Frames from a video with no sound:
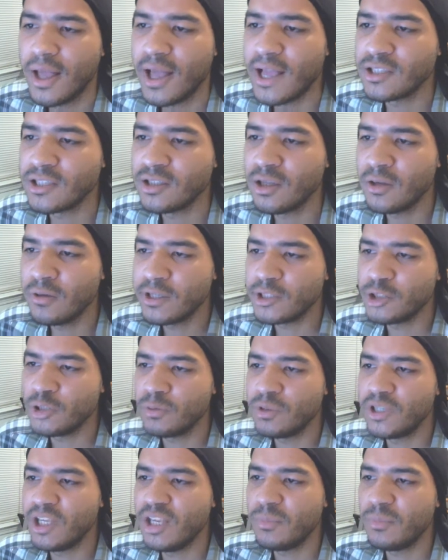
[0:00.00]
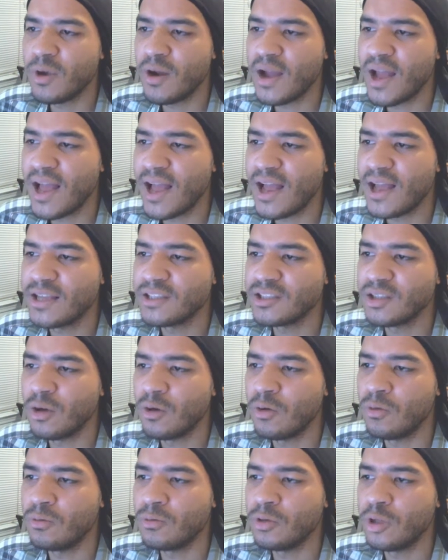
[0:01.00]
As long as you keep your eyes
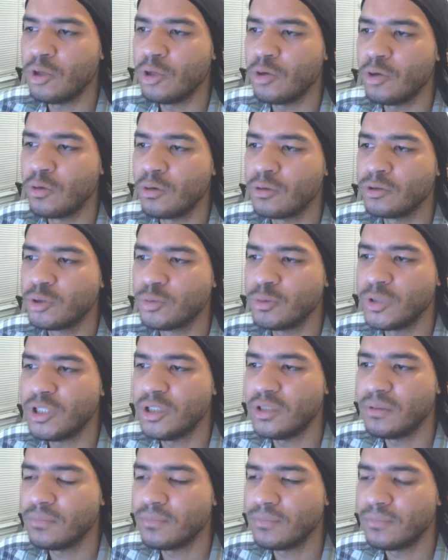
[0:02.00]
on your dream.